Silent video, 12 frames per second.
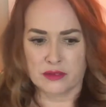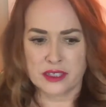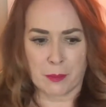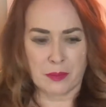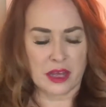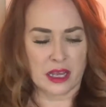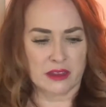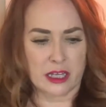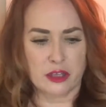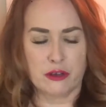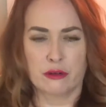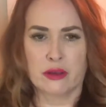something
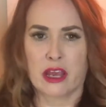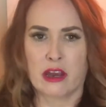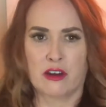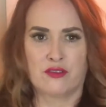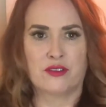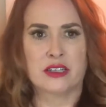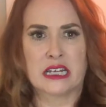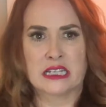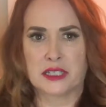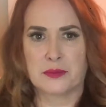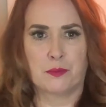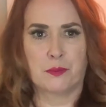that you don't care if it
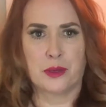gets